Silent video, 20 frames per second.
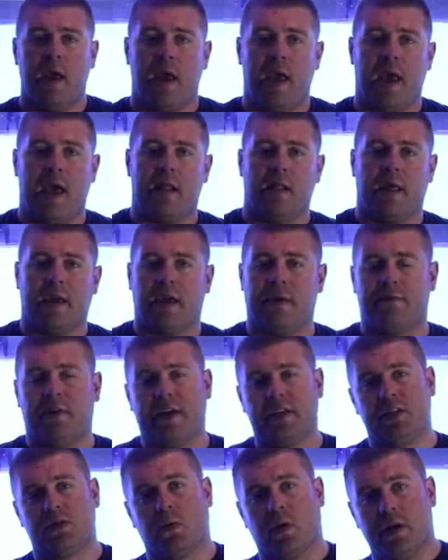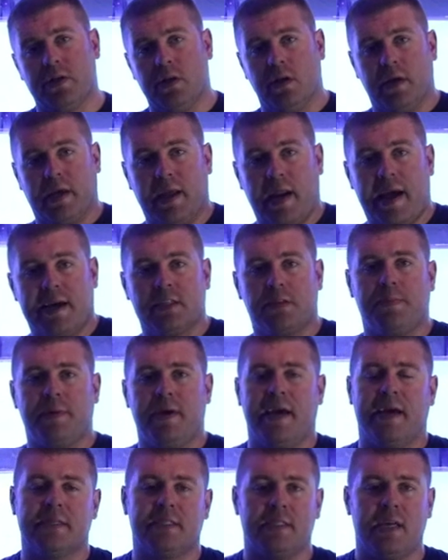And like if I just want to do like an
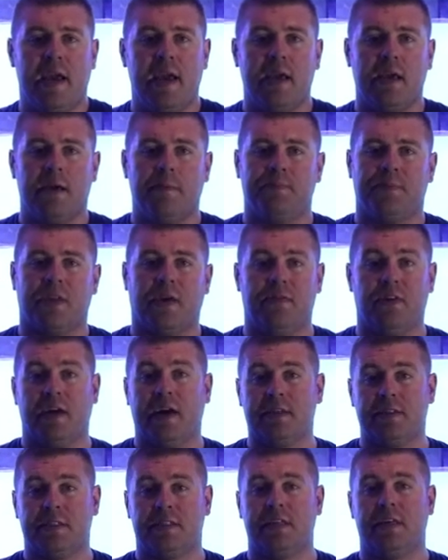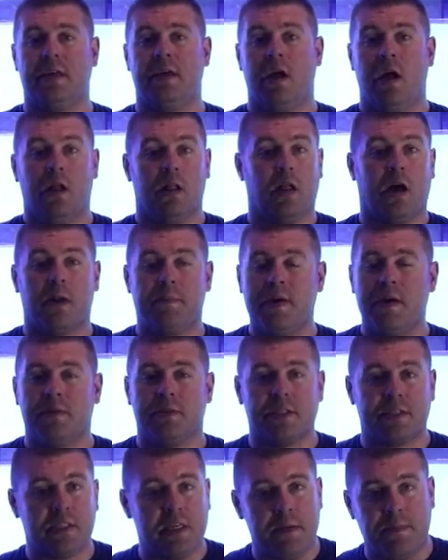SPS tank, if you guys see, a lot of people
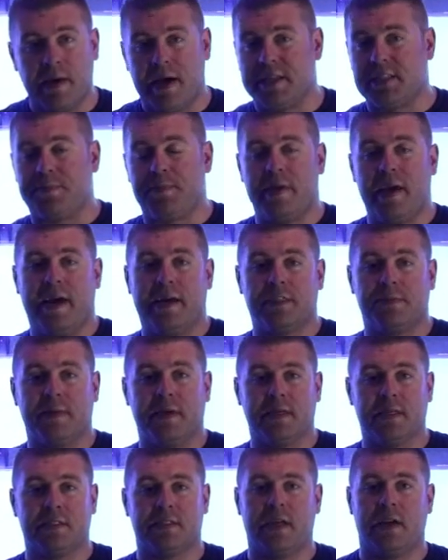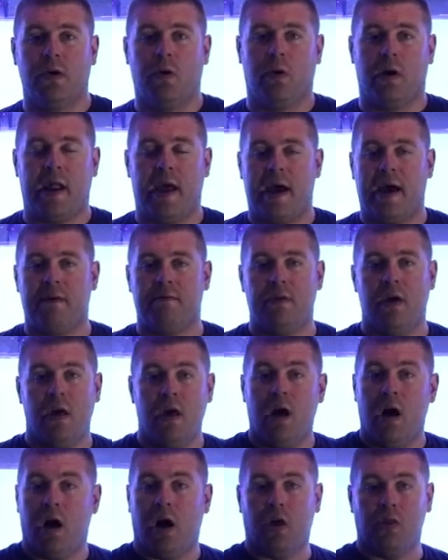just keep SPS because they don't want to have
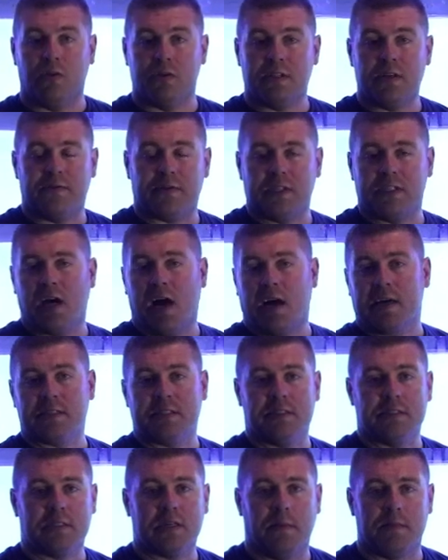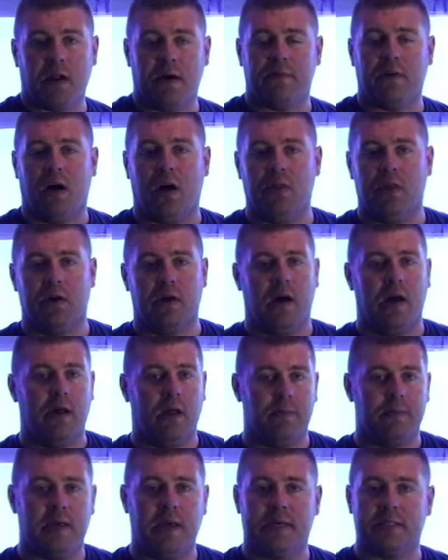all those different toxins coming off all the
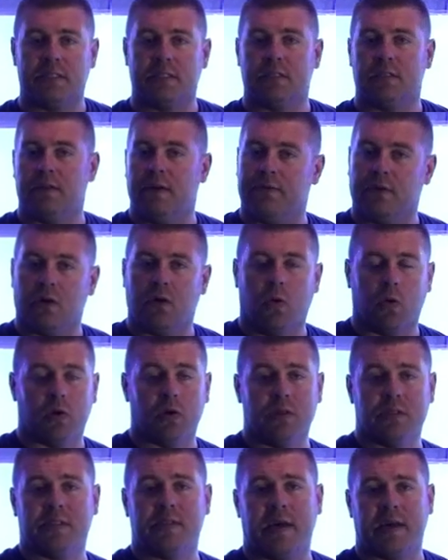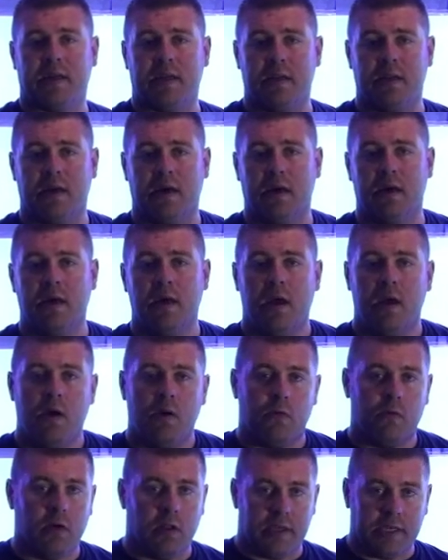LPS different corals that can uh,
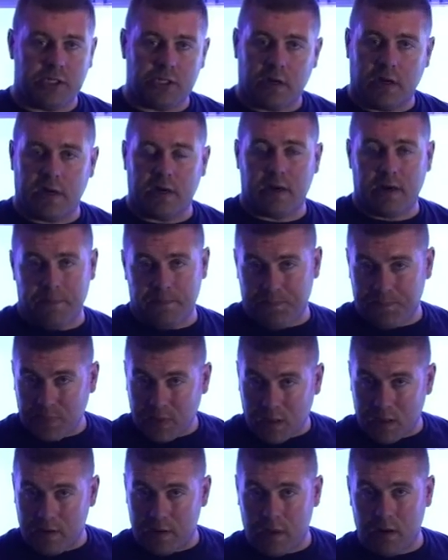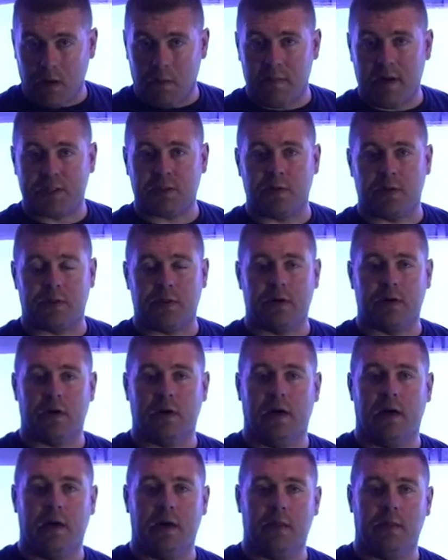really trigger and you know mess with
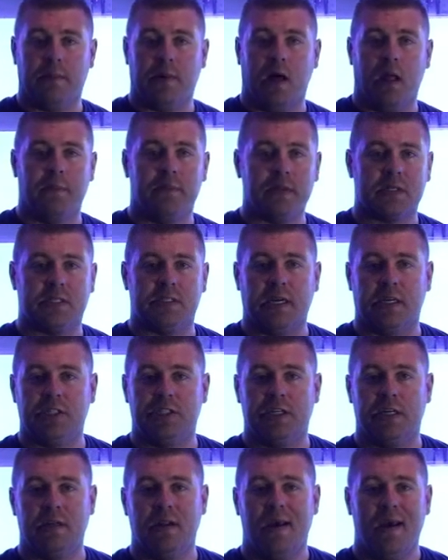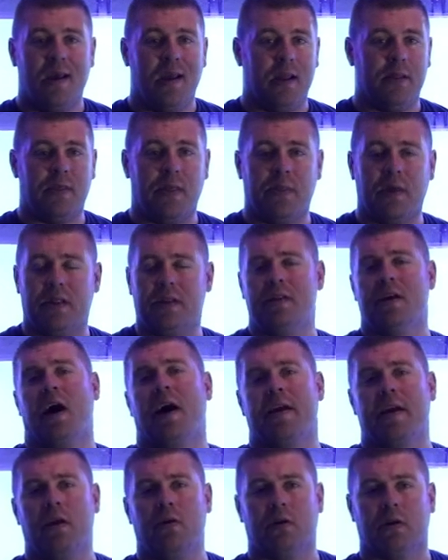their uh, the polyp extension and then they
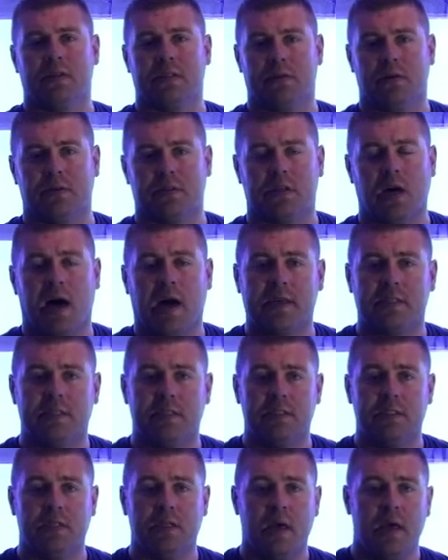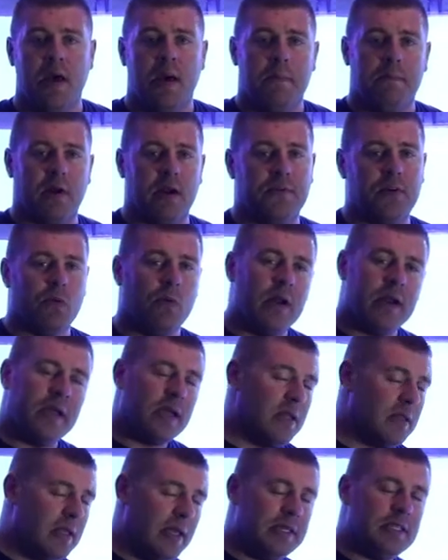die out because of those toxins. But if you're
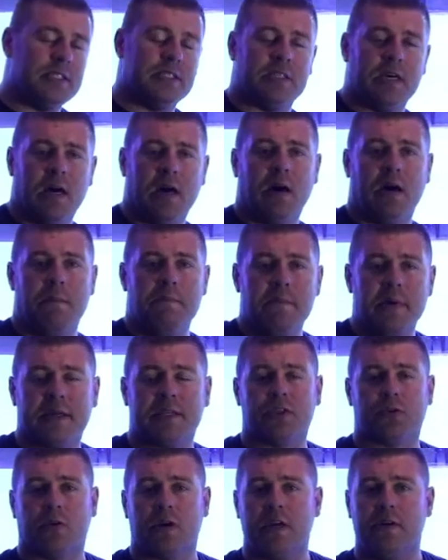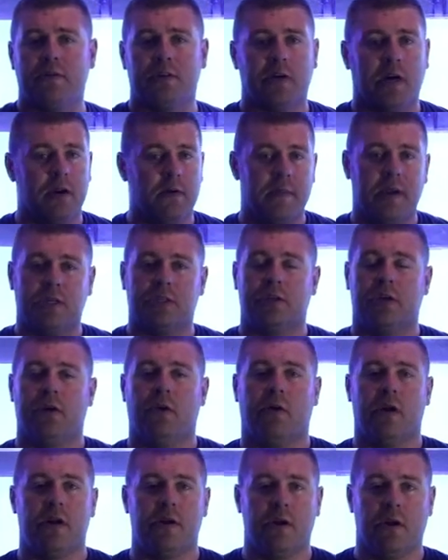running a nice uh, mixed reef, try to make sure
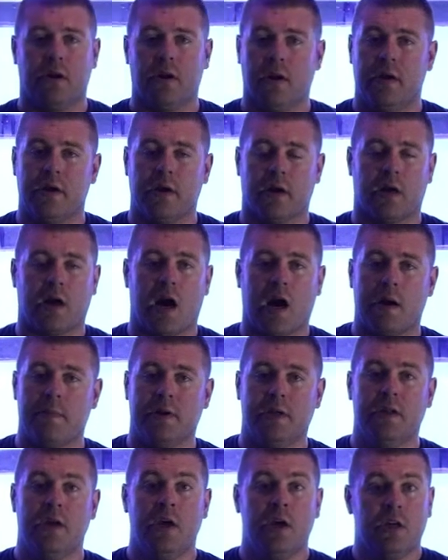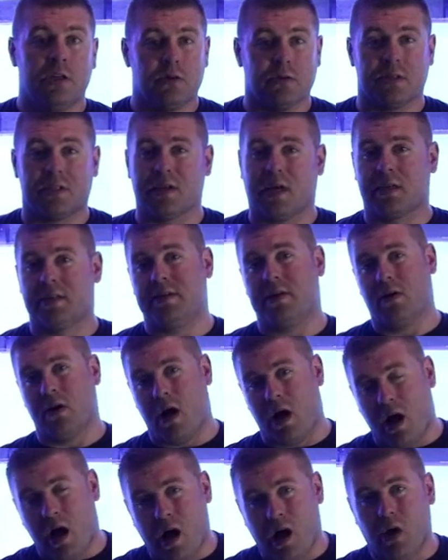you're running your, your carbon so it sucks out
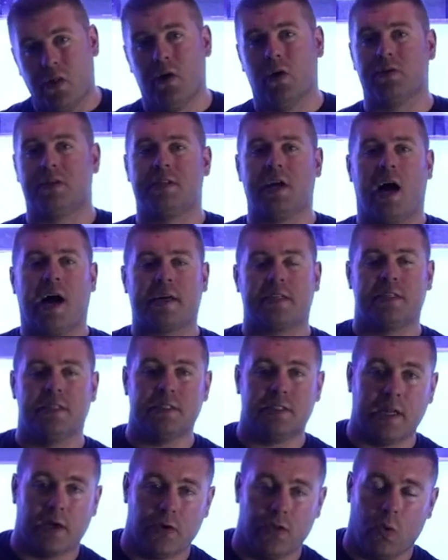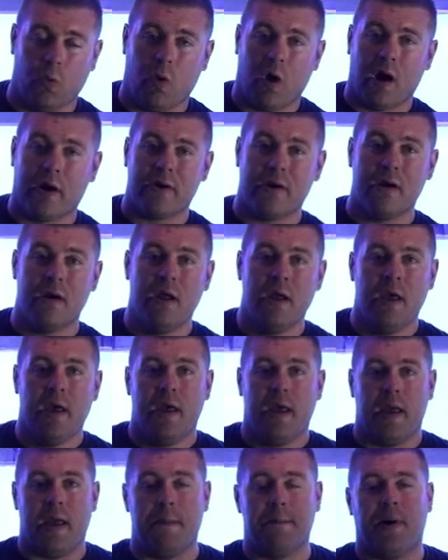all those toxins out of the water
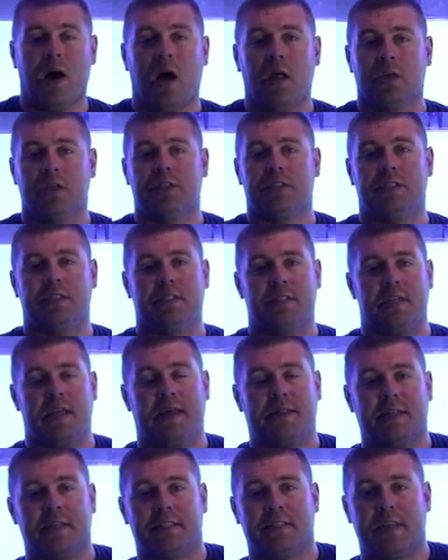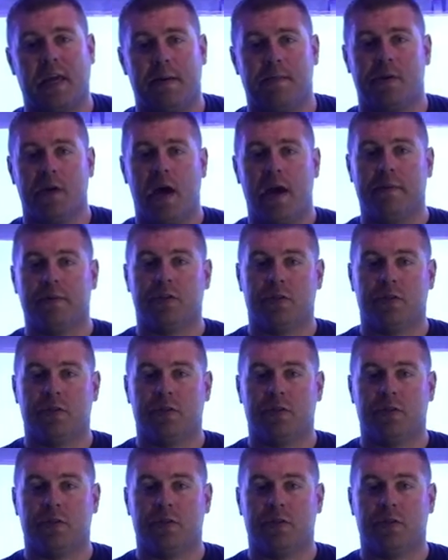and polishes it at the same time.